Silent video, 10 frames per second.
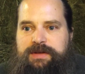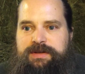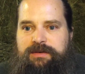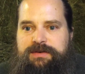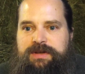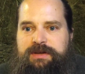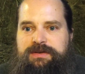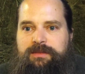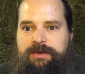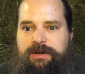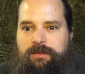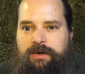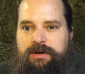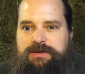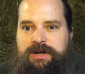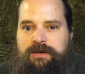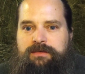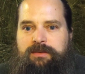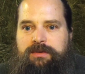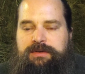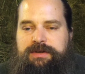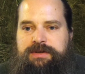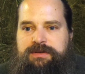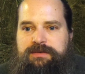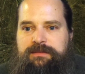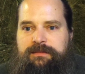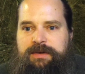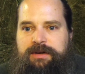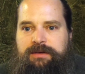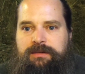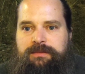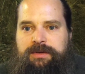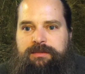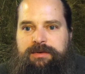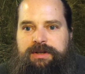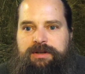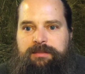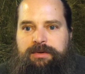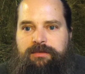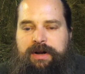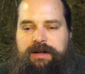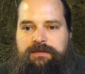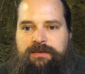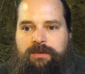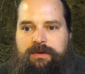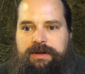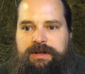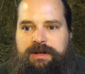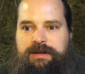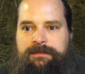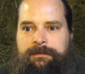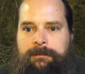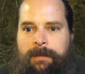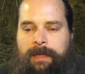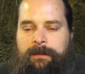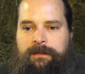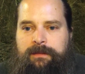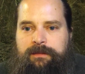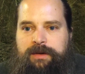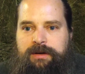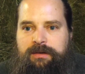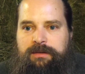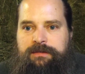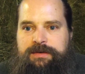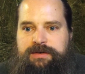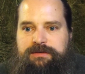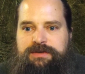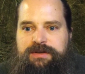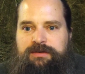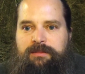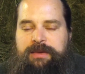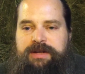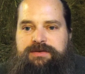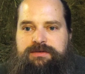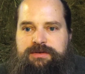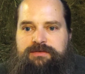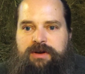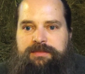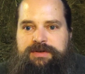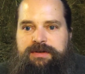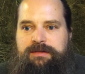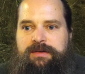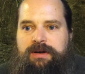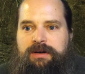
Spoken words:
So it's things that we need to watch out for, things that that we need to be ready for, and if it turns into a major disruption,